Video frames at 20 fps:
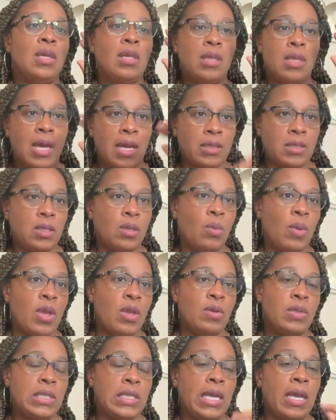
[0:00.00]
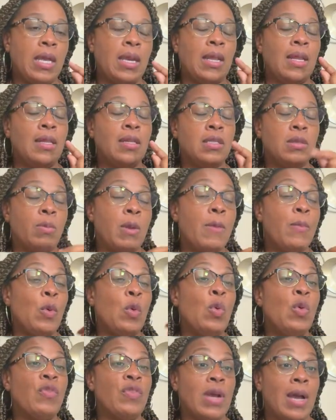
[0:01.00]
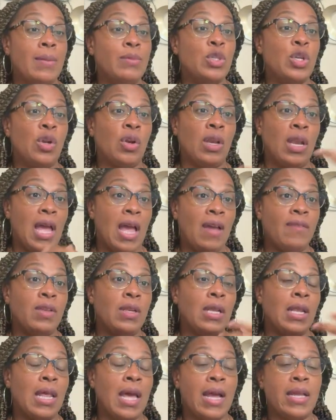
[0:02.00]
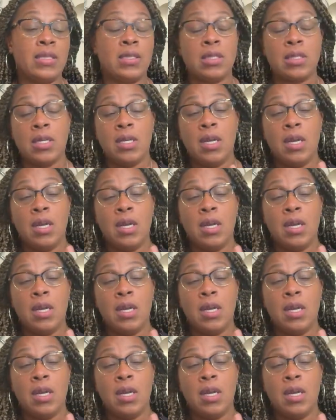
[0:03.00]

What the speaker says: That's the way you see it, and it's people who have come to your live in the last,